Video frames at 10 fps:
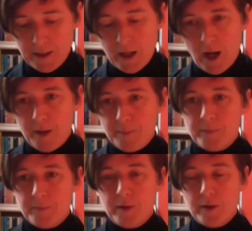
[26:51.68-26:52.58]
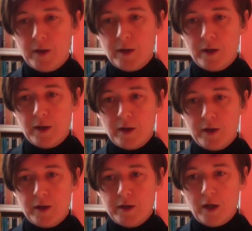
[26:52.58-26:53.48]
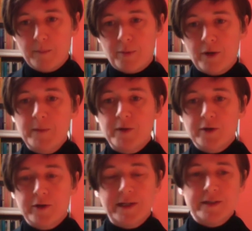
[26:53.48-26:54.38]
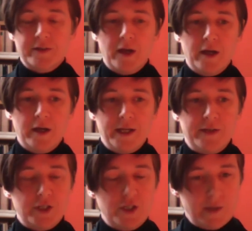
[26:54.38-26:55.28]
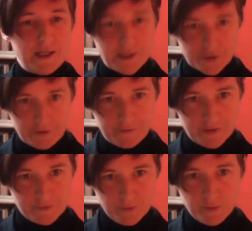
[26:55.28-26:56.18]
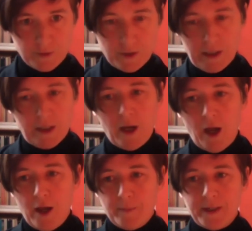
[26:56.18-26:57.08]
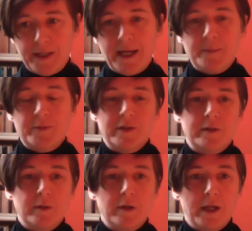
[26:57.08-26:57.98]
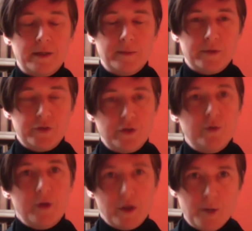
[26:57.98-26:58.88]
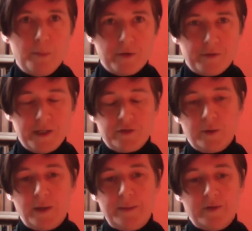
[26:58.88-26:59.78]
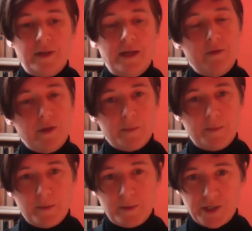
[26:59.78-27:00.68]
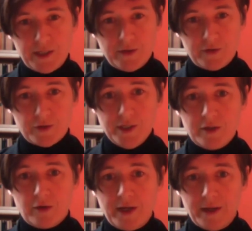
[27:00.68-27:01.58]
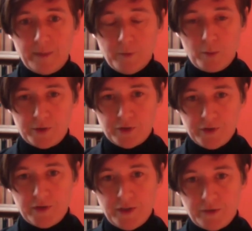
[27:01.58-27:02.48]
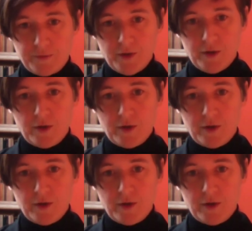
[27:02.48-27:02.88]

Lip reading: Primadonna is it's a UK literary festival, and it aims to do a number of things. So it aims to level up the publishing industry, creating opportunities for